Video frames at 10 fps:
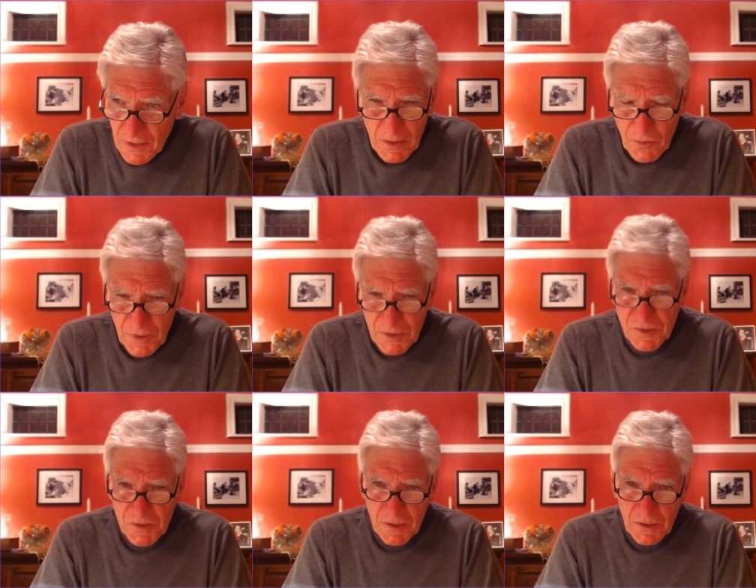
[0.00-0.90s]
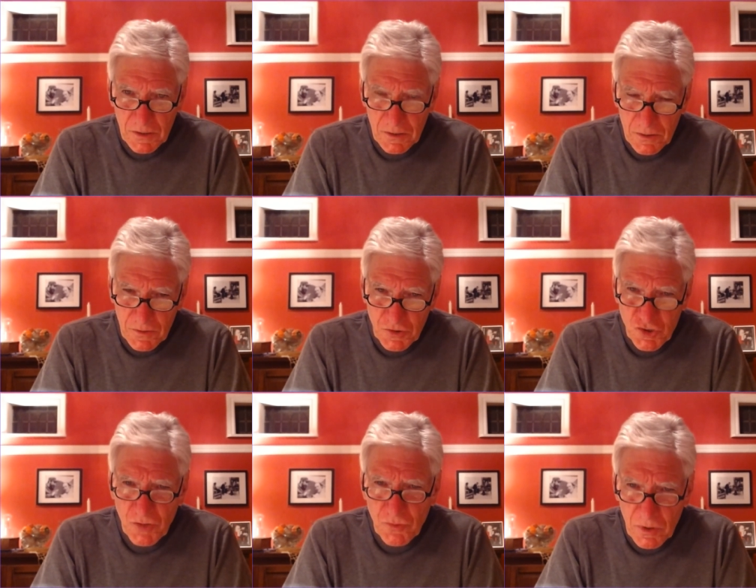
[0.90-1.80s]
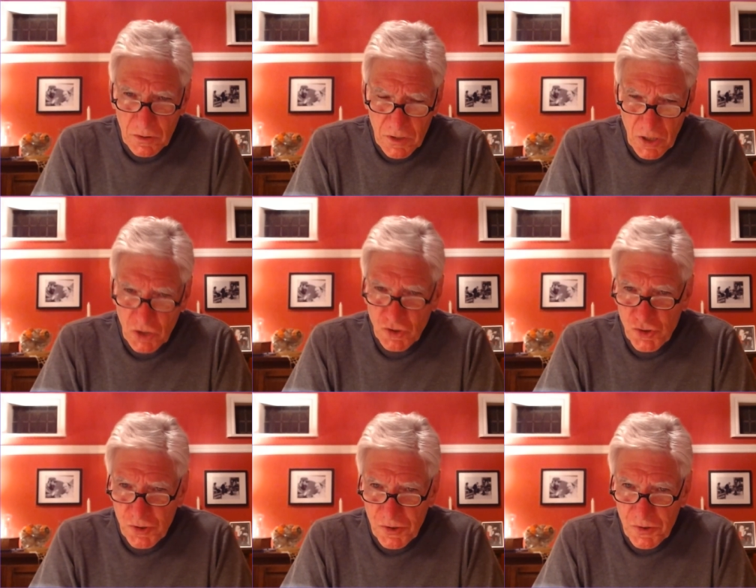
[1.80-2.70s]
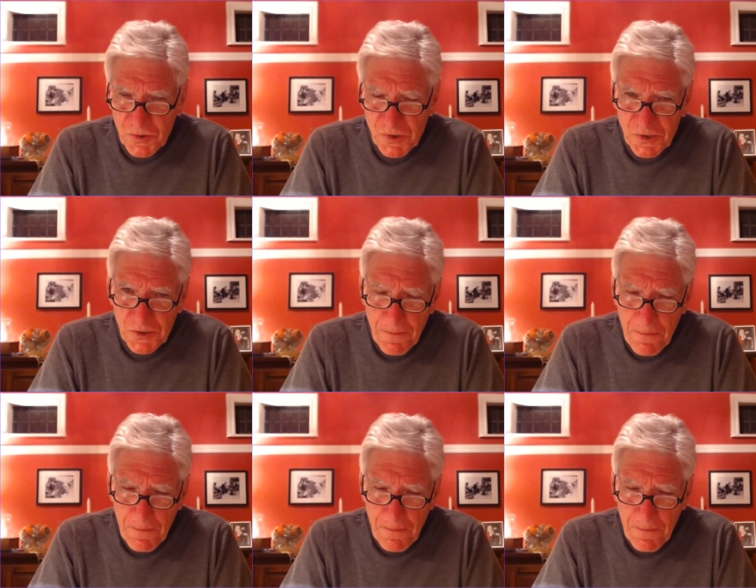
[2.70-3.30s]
ways the the general culture's